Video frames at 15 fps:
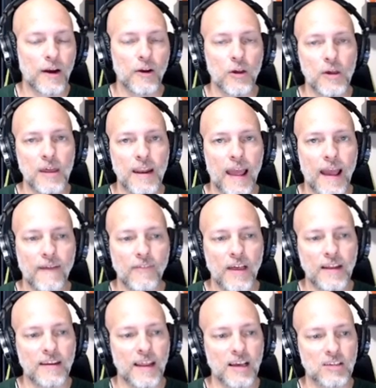can have that
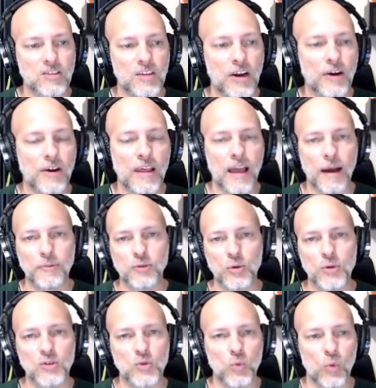dexterity up to a
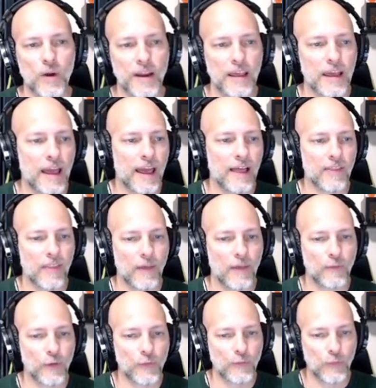20 at level
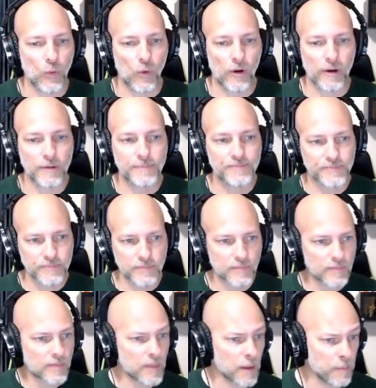four.
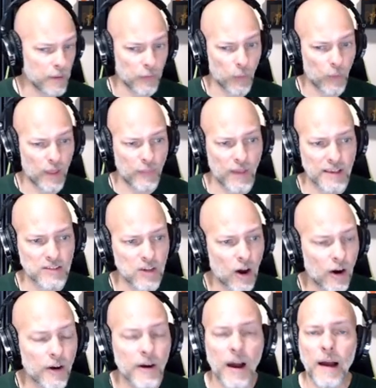But the way things
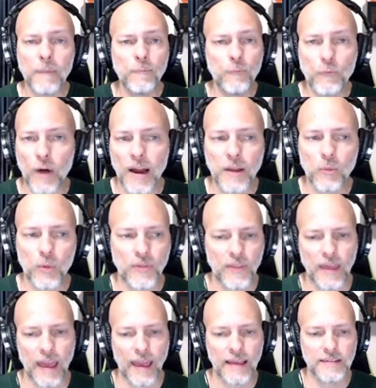are, I'm fine with the
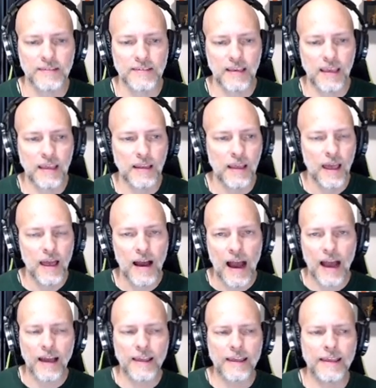18.
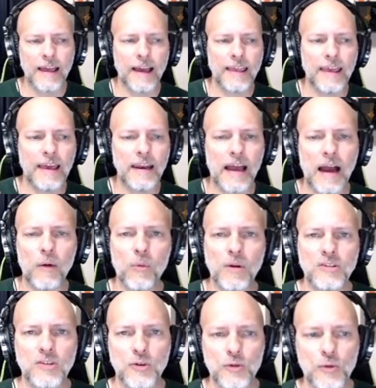I again, I want
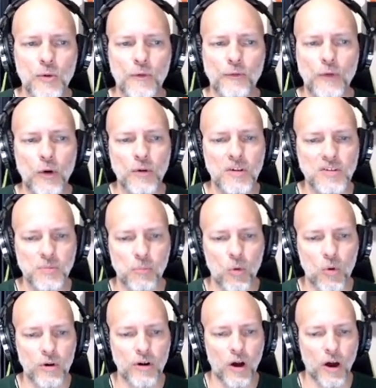to focus more
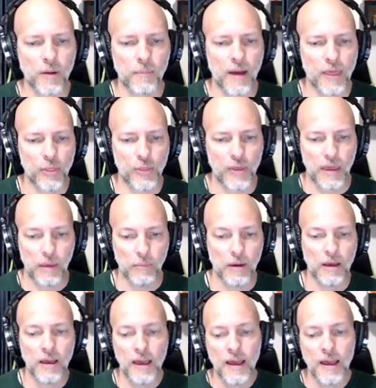on my theme. Now